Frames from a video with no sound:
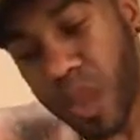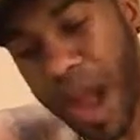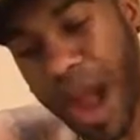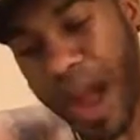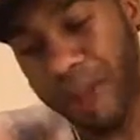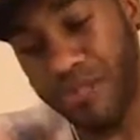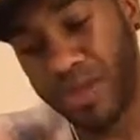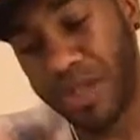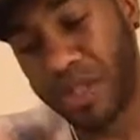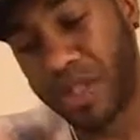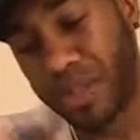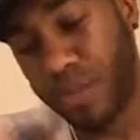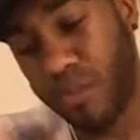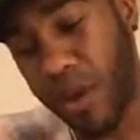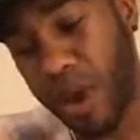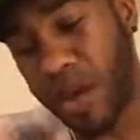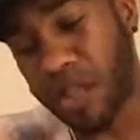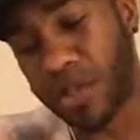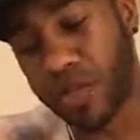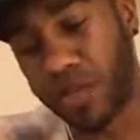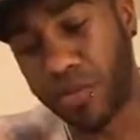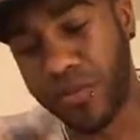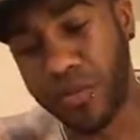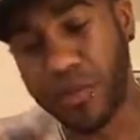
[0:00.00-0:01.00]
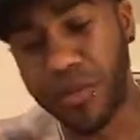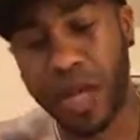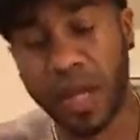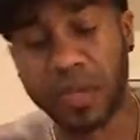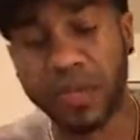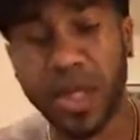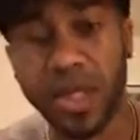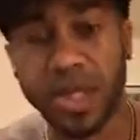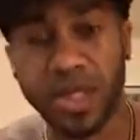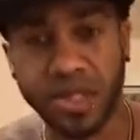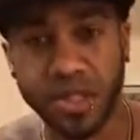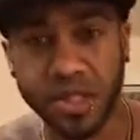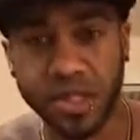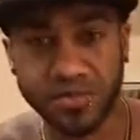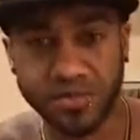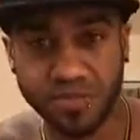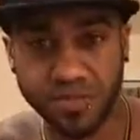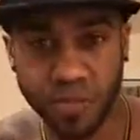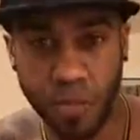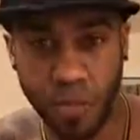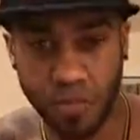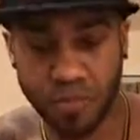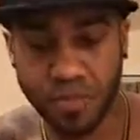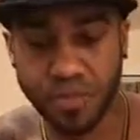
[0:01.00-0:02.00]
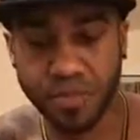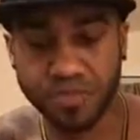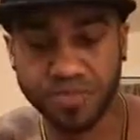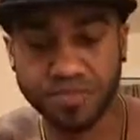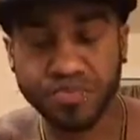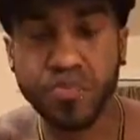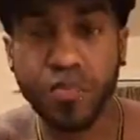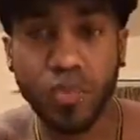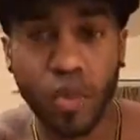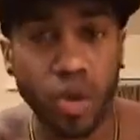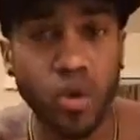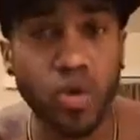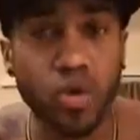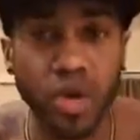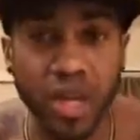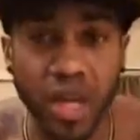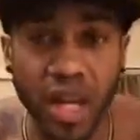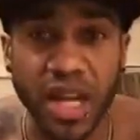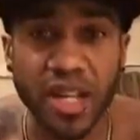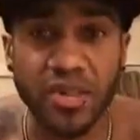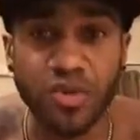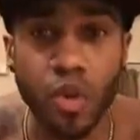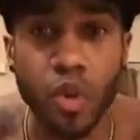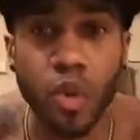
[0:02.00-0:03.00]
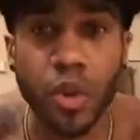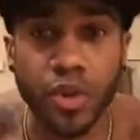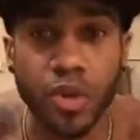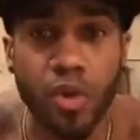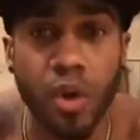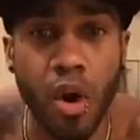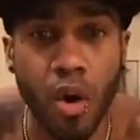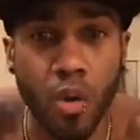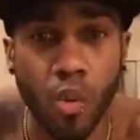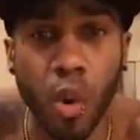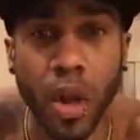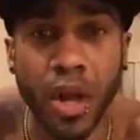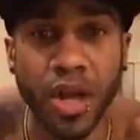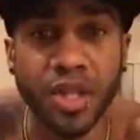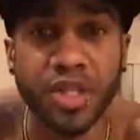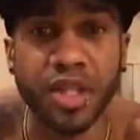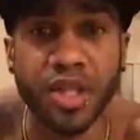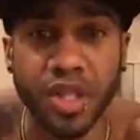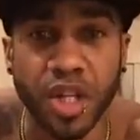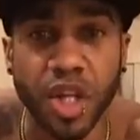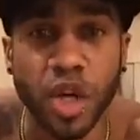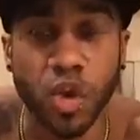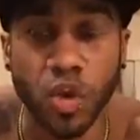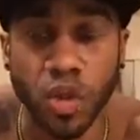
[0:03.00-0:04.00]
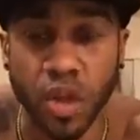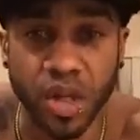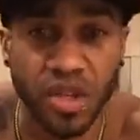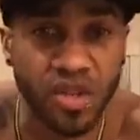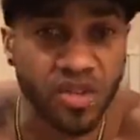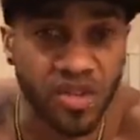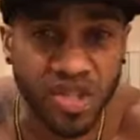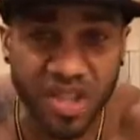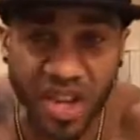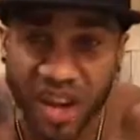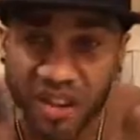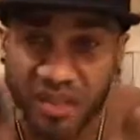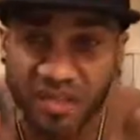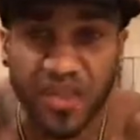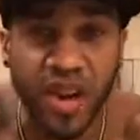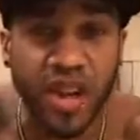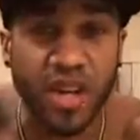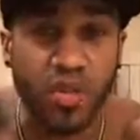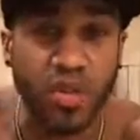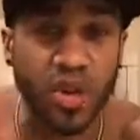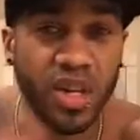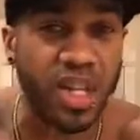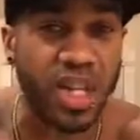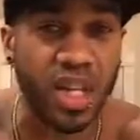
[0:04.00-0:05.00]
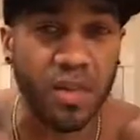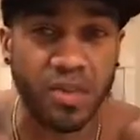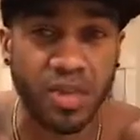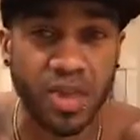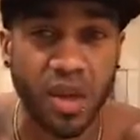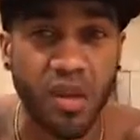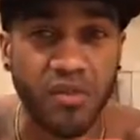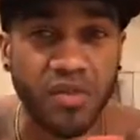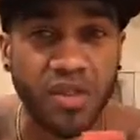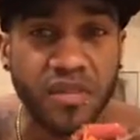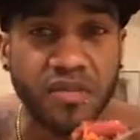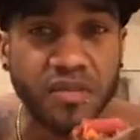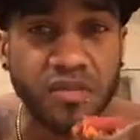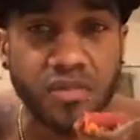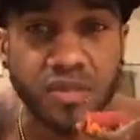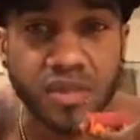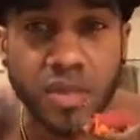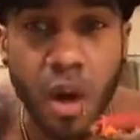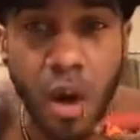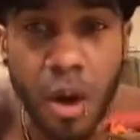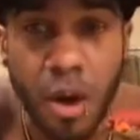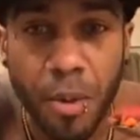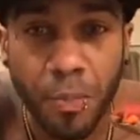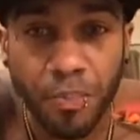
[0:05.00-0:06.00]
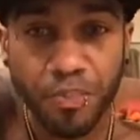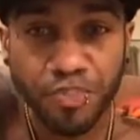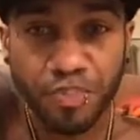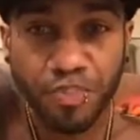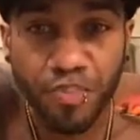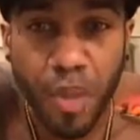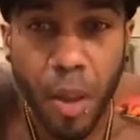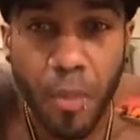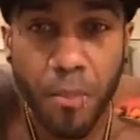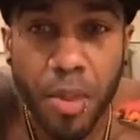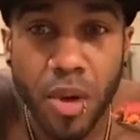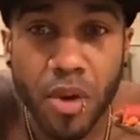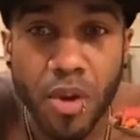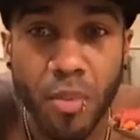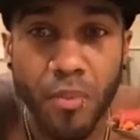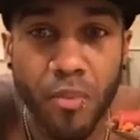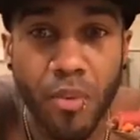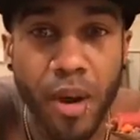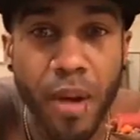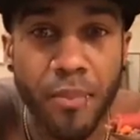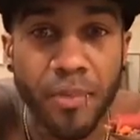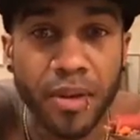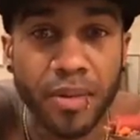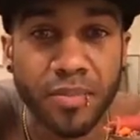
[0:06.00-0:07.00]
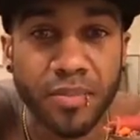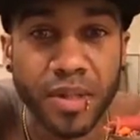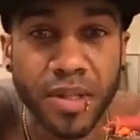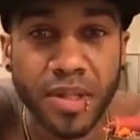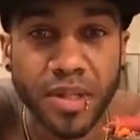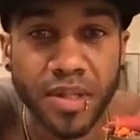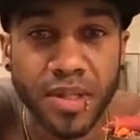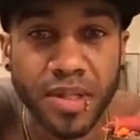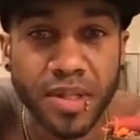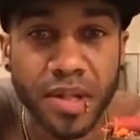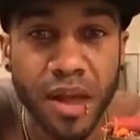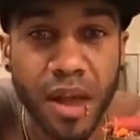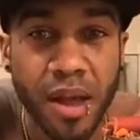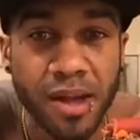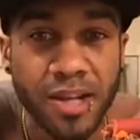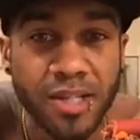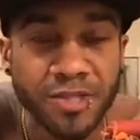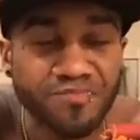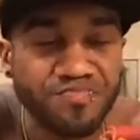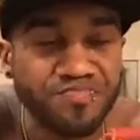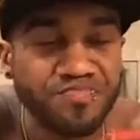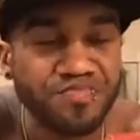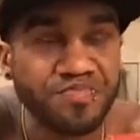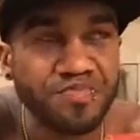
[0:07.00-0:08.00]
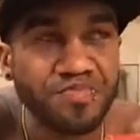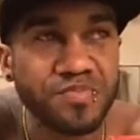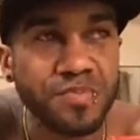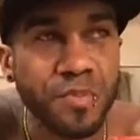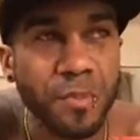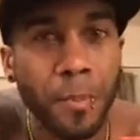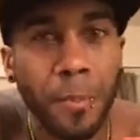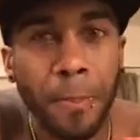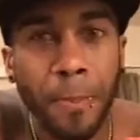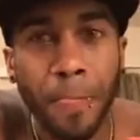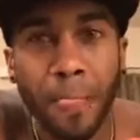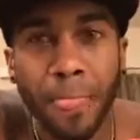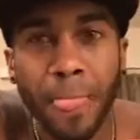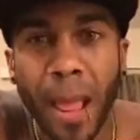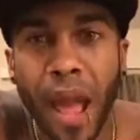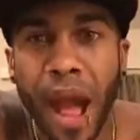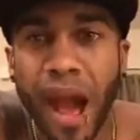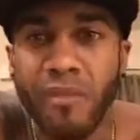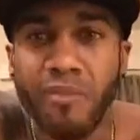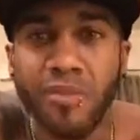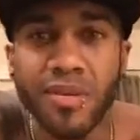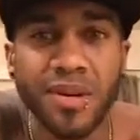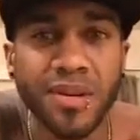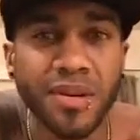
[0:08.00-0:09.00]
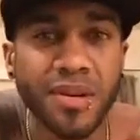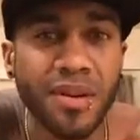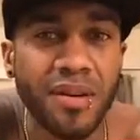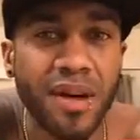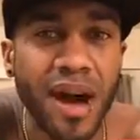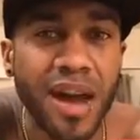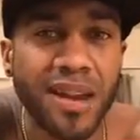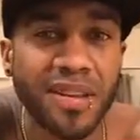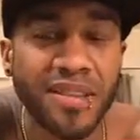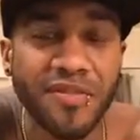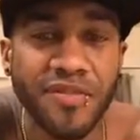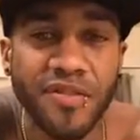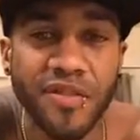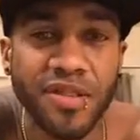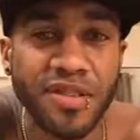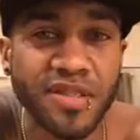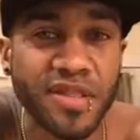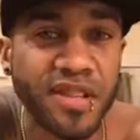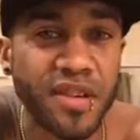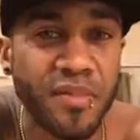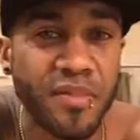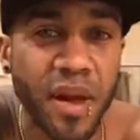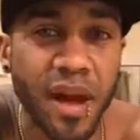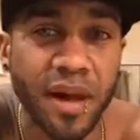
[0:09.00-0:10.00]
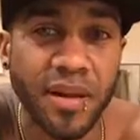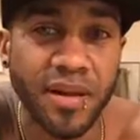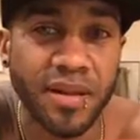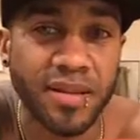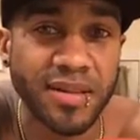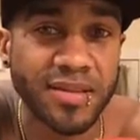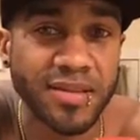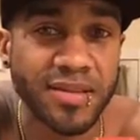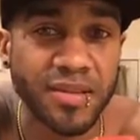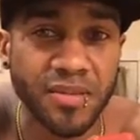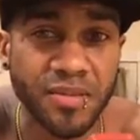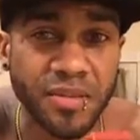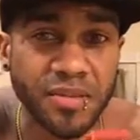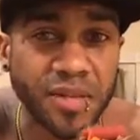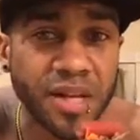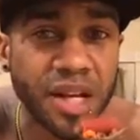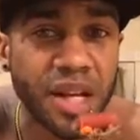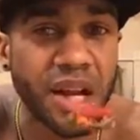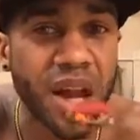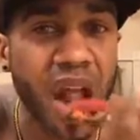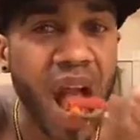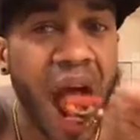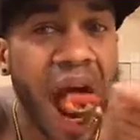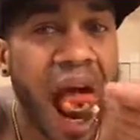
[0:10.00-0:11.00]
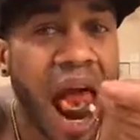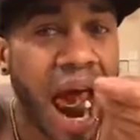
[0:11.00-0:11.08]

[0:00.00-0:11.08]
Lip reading: I've been to the brownstone a few times, actually. You can get through it. There are ways to deal with it. You just got to find a way to keep yourself even. Meal prepping business. I want to know how to, the first thing about it. You know what I'm saying?